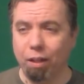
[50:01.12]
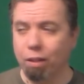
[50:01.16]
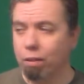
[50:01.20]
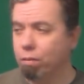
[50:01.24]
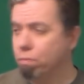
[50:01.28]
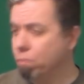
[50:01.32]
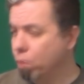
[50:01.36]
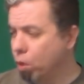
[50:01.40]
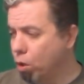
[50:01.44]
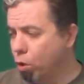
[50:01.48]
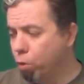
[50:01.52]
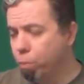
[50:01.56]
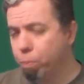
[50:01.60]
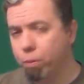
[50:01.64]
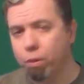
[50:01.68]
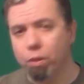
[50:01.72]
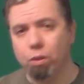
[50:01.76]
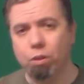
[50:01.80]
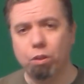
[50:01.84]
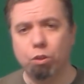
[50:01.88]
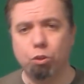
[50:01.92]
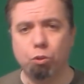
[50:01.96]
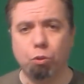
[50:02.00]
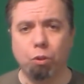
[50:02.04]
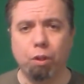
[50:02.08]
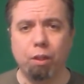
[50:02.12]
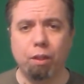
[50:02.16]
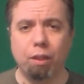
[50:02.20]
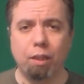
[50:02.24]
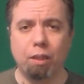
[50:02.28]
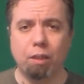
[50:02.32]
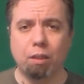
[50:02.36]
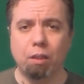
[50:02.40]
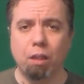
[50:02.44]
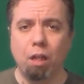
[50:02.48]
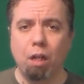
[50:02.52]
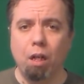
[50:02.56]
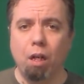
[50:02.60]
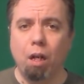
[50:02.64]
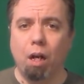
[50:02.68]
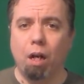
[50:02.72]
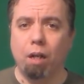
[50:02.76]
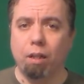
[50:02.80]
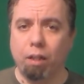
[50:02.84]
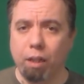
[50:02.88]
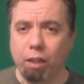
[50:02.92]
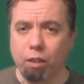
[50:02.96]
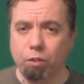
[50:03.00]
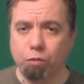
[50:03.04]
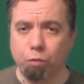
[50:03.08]
I hope you enjoyed this.
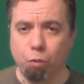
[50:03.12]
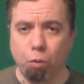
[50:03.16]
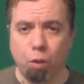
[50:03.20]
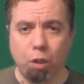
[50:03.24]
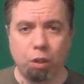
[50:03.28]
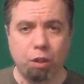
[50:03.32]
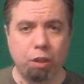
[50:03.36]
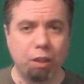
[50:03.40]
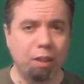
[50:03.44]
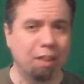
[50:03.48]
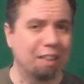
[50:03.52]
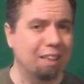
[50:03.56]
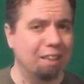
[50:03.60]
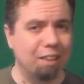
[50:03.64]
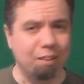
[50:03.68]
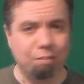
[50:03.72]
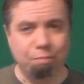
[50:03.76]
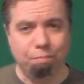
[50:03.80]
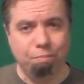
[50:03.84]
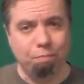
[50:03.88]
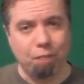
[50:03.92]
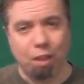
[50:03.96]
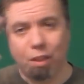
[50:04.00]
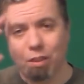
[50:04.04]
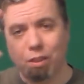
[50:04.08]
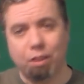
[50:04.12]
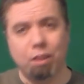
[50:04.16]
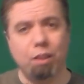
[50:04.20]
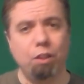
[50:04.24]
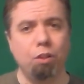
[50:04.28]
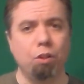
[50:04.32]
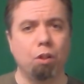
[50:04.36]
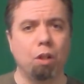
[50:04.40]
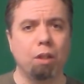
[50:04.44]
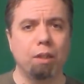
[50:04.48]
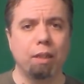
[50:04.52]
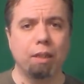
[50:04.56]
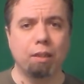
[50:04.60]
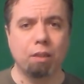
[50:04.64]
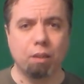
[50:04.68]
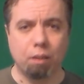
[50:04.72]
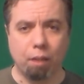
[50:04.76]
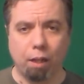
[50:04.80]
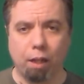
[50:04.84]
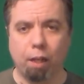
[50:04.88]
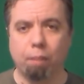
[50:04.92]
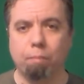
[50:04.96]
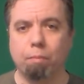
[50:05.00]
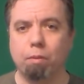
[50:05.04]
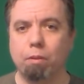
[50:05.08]
Thanks for watching. I'll see you all next
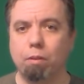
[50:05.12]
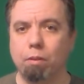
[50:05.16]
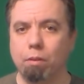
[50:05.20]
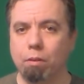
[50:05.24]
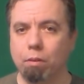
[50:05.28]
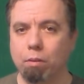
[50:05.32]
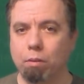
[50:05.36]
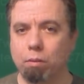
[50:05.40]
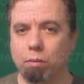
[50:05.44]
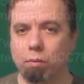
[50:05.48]
time.